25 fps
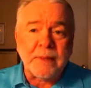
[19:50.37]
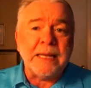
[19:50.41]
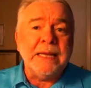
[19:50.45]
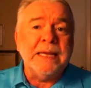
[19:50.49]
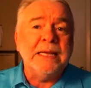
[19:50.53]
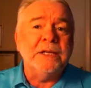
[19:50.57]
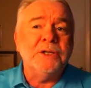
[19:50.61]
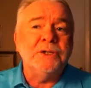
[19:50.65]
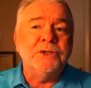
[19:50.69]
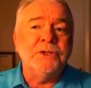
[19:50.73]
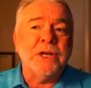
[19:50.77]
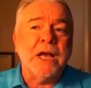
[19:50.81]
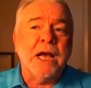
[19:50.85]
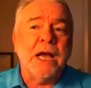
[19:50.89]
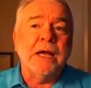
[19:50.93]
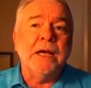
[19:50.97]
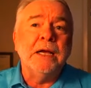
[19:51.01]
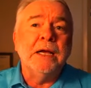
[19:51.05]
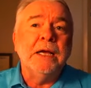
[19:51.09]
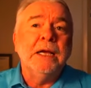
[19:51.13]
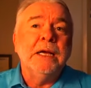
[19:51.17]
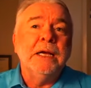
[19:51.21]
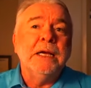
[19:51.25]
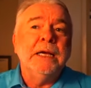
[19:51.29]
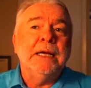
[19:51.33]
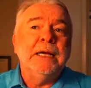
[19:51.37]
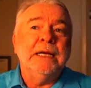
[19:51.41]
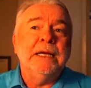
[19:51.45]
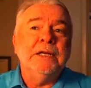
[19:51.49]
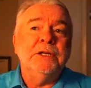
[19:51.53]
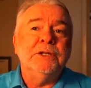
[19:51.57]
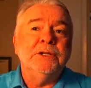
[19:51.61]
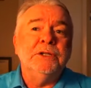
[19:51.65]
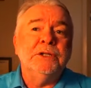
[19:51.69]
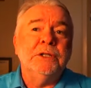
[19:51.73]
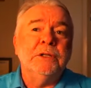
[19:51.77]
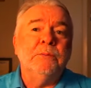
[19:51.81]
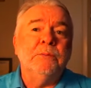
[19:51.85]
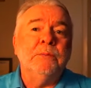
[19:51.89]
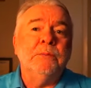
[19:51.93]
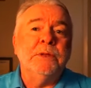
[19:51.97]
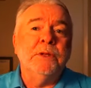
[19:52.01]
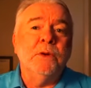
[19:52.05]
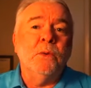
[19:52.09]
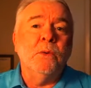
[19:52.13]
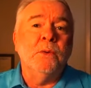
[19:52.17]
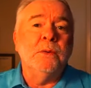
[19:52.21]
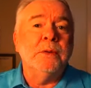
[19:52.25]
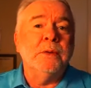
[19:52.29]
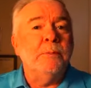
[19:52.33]
is uh is the
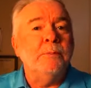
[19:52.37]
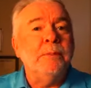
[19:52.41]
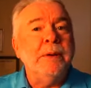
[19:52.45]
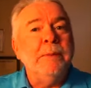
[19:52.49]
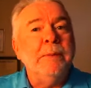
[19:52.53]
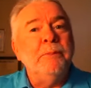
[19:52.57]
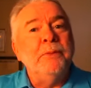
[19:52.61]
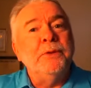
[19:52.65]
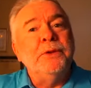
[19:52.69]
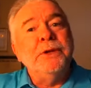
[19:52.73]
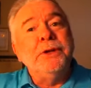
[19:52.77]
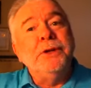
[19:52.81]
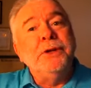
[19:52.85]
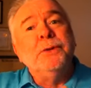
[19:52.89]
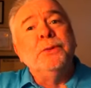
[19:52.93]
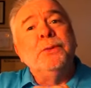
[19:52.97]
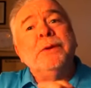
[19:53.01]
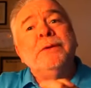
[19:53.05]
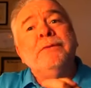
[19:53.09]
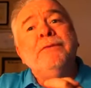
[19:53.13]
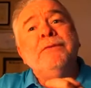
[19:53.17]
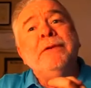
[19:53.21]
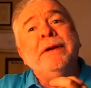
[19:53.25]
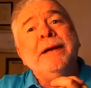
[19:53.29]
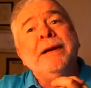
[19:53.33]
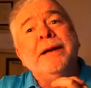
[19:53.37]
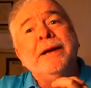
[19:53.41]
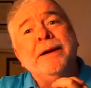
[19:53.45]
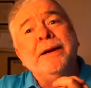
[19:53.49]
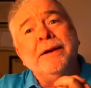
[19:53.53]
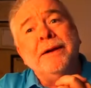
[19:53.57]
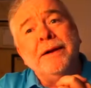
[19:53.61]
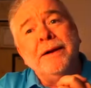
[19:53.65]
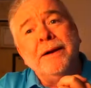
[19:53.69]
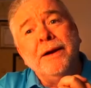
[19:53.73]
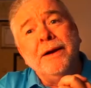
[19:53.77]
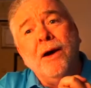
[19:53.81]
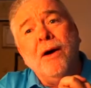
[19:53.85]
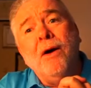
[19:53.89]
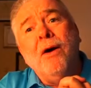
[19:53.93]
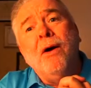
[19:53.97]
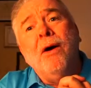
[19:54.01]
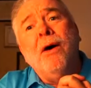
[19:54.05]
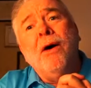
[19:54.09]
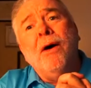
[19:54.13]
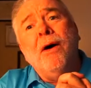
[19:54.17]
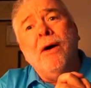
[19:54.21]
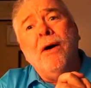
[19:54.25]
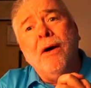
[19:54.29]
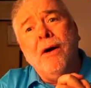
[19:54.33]
the, the people that you revere
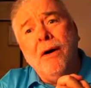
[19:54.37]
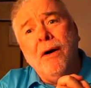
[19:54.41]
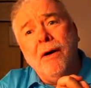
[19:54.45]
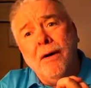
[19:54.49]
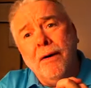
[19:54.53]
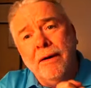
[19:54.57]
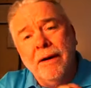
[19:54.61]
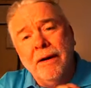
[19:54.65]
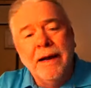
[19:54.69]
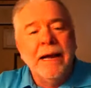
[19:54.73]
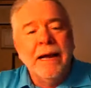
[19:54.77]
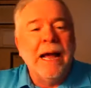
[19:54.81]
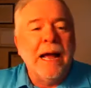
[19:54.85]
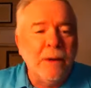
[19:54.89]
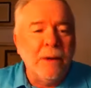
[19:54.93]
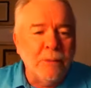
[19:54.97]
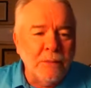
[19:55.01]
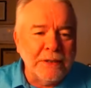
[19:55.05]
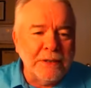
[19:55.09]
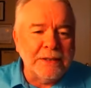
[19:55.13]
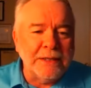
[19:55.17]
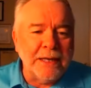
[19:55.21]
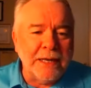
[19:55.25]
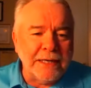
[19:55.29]
oh, I went.